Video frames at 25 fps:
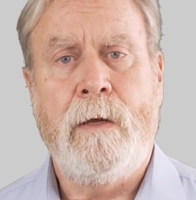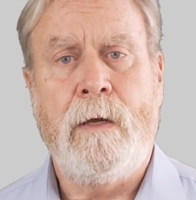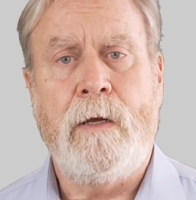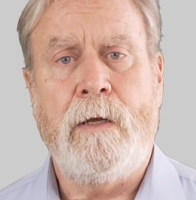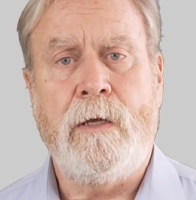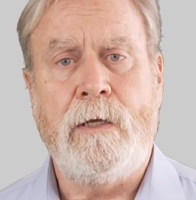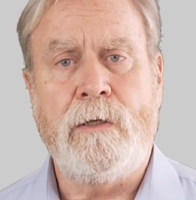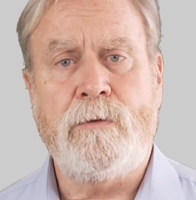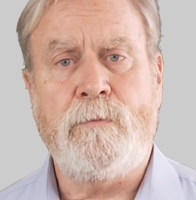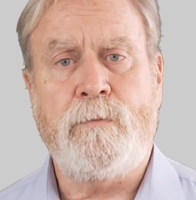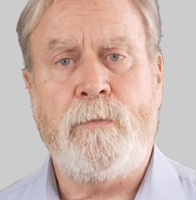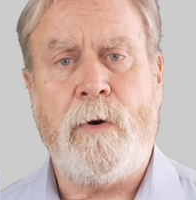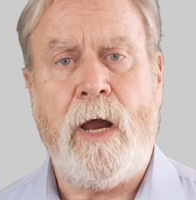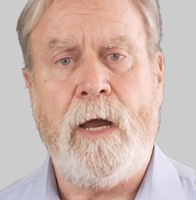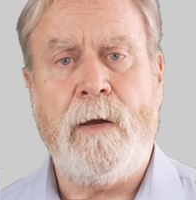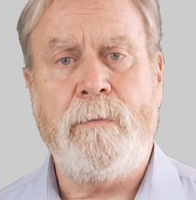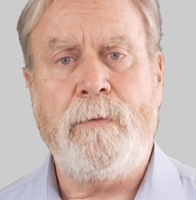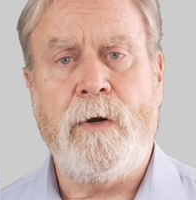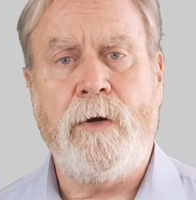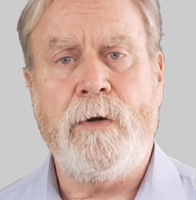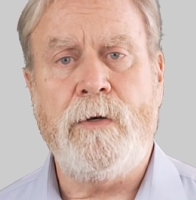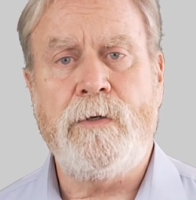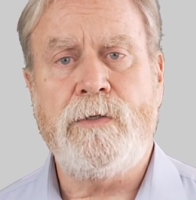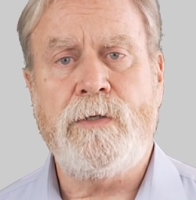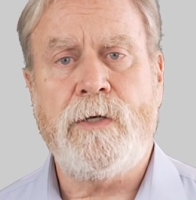Its
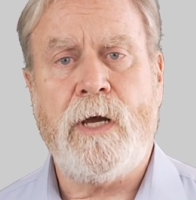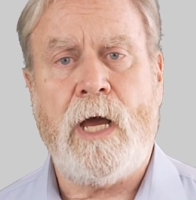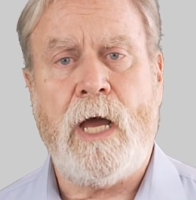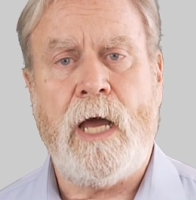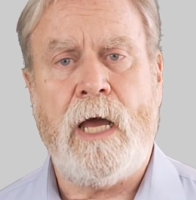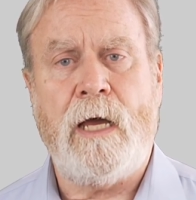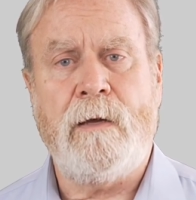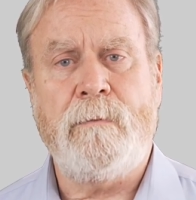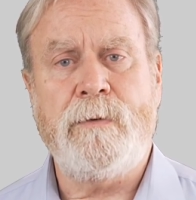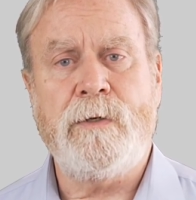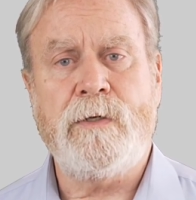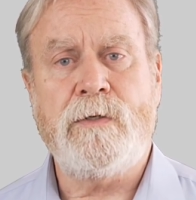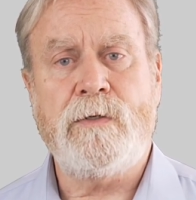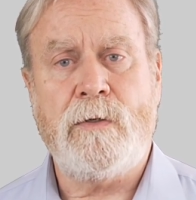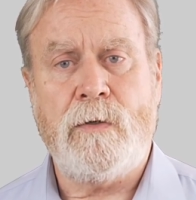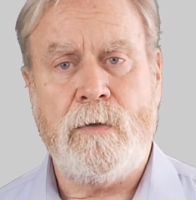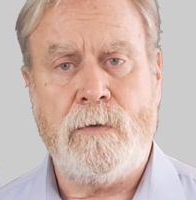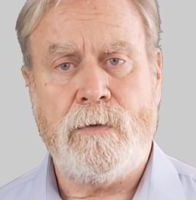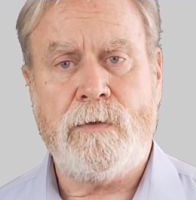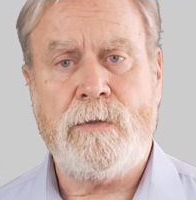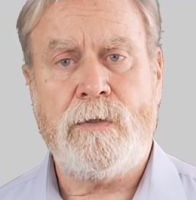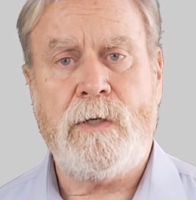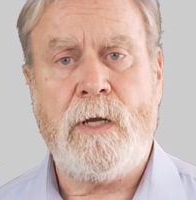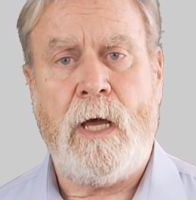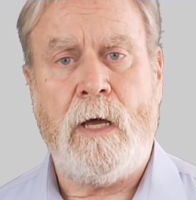primary job is to
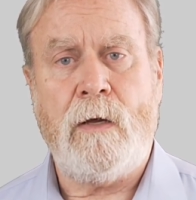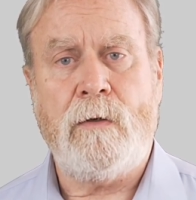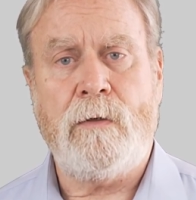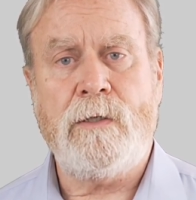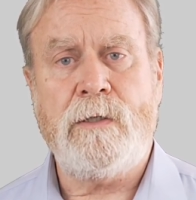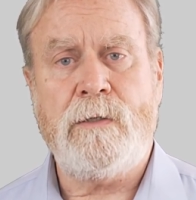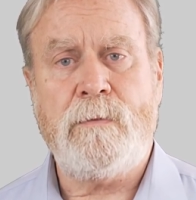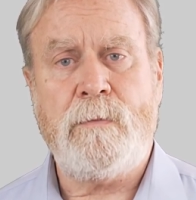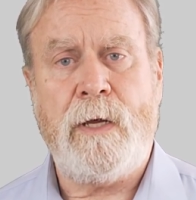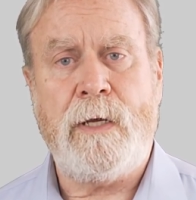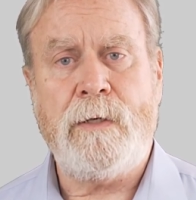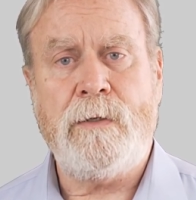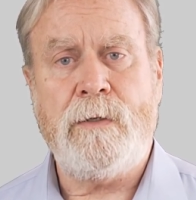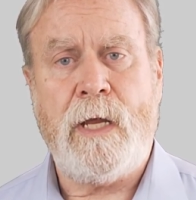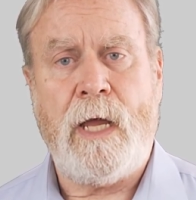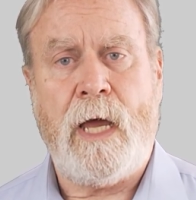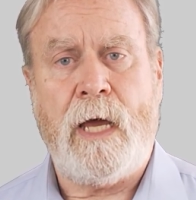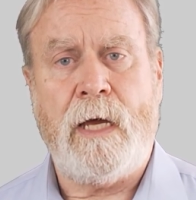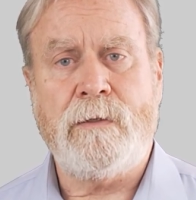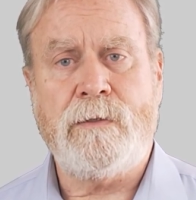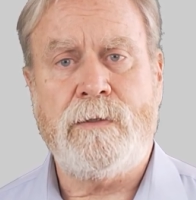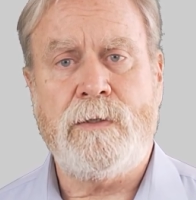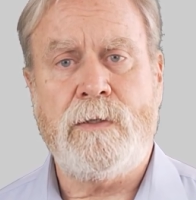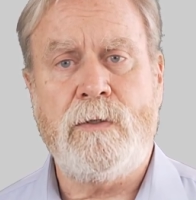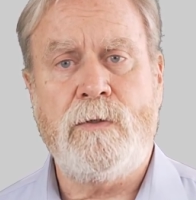expel the spent
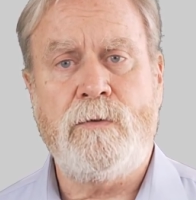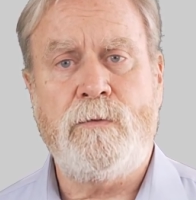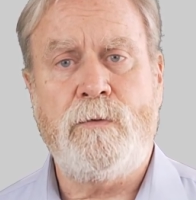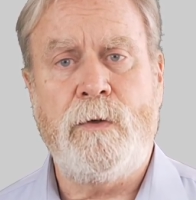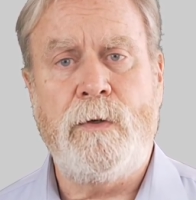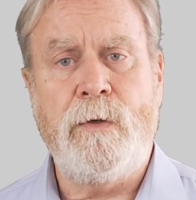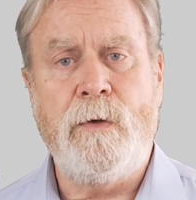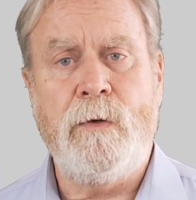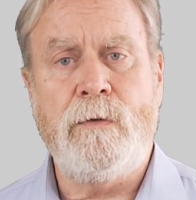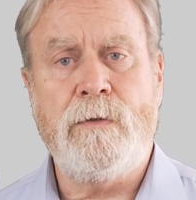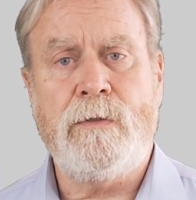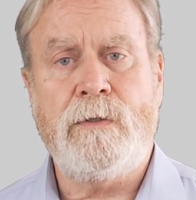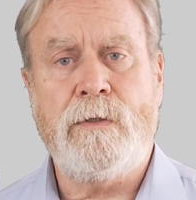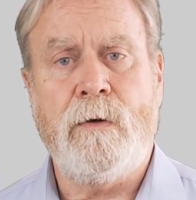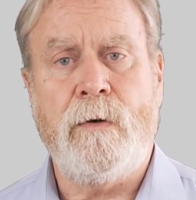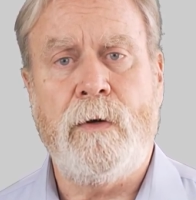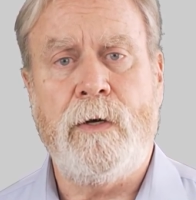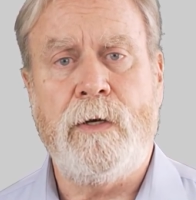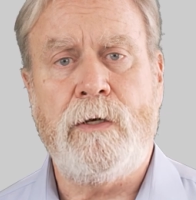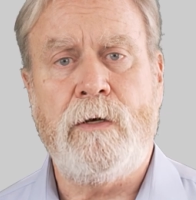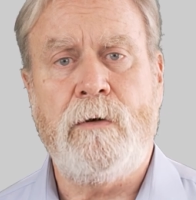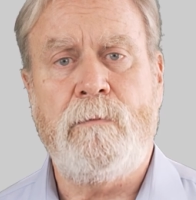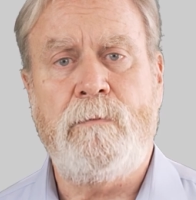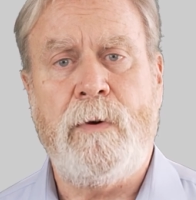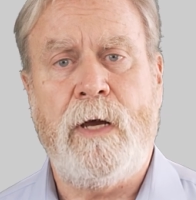gases produced
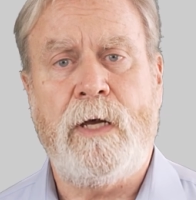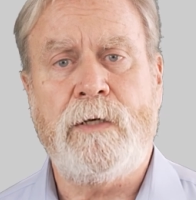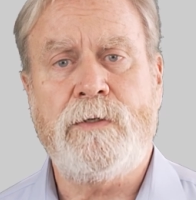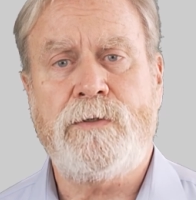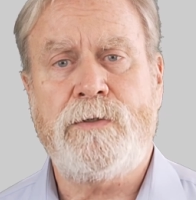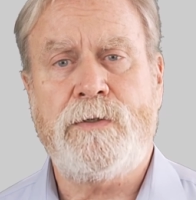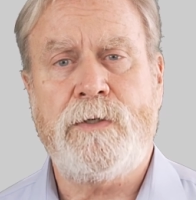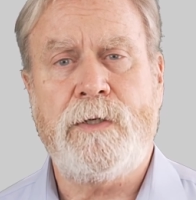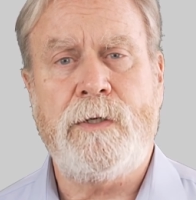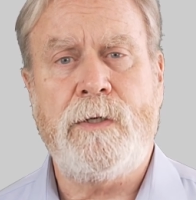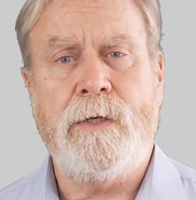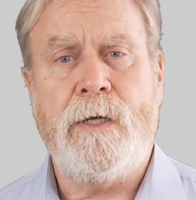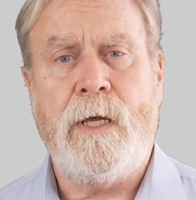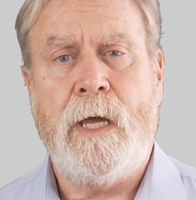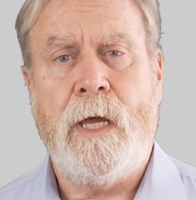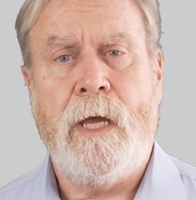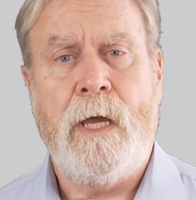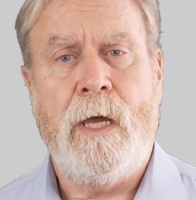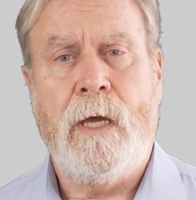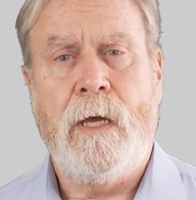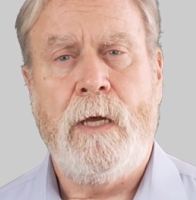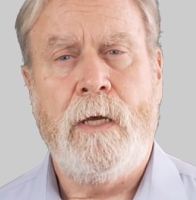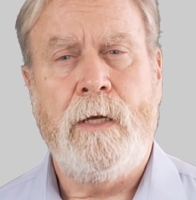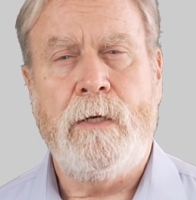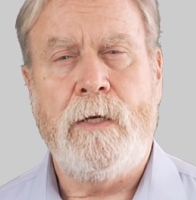during combustion,
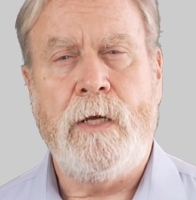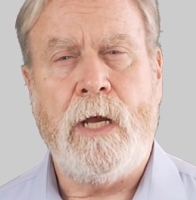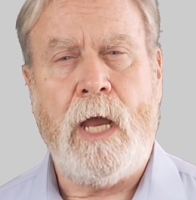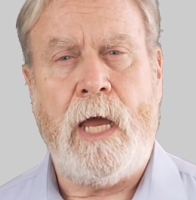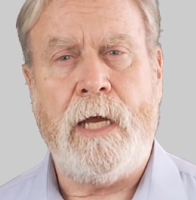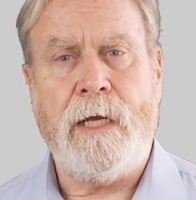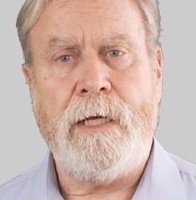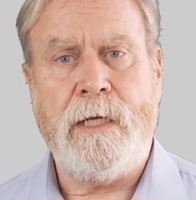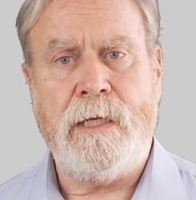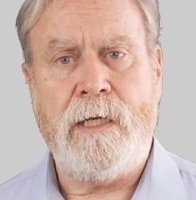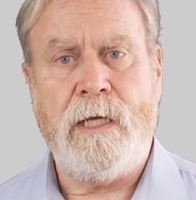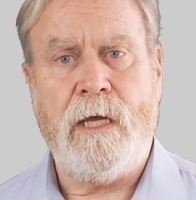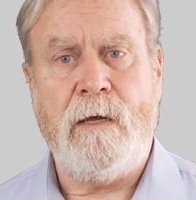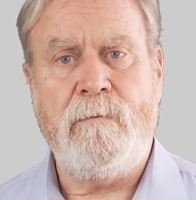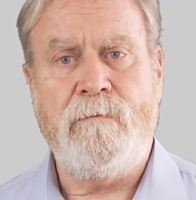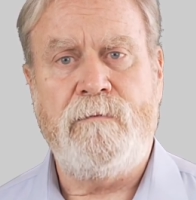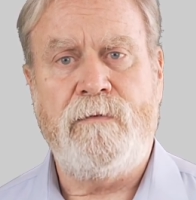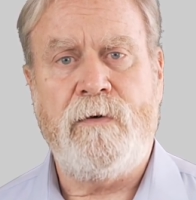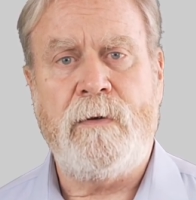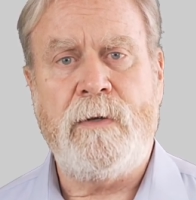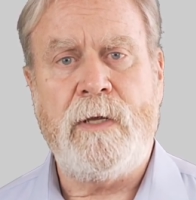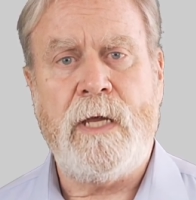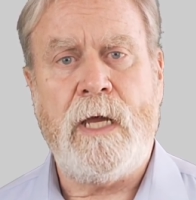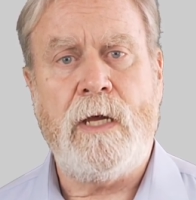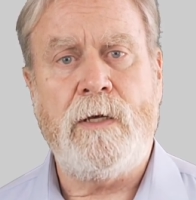guiding them
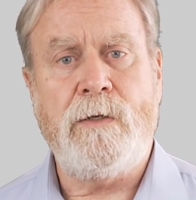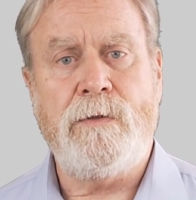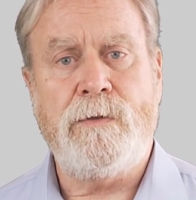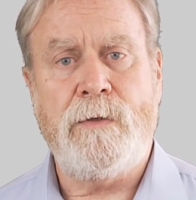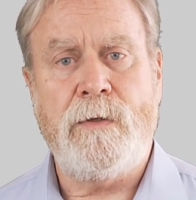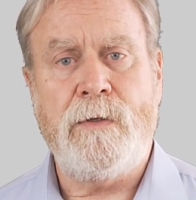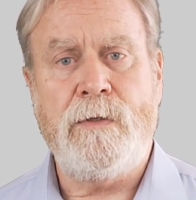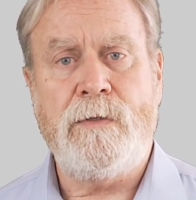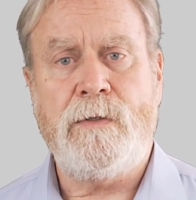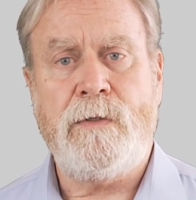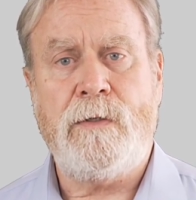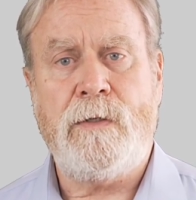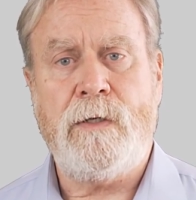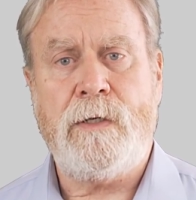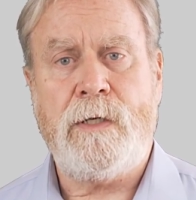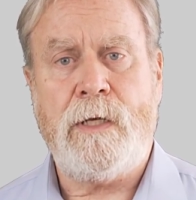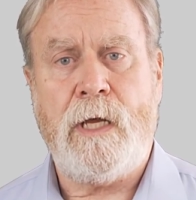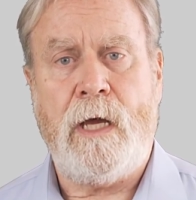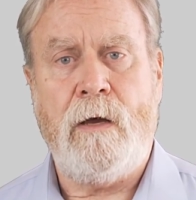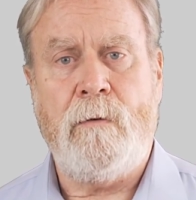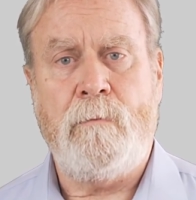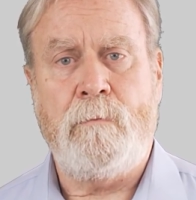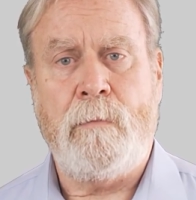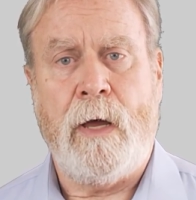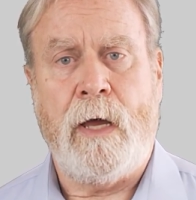from the engine to the
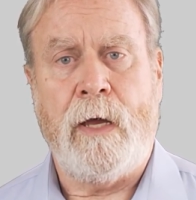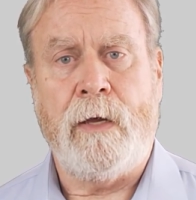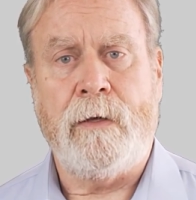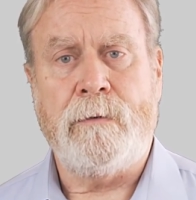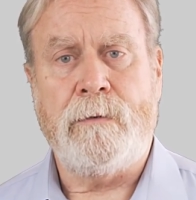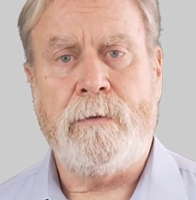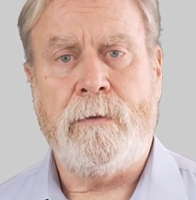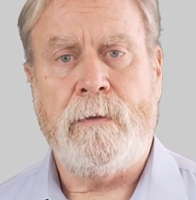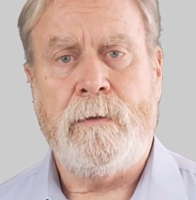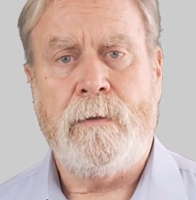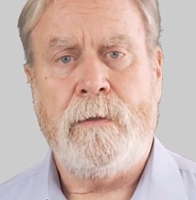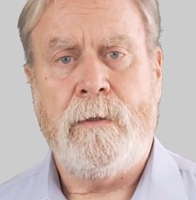tailpipe.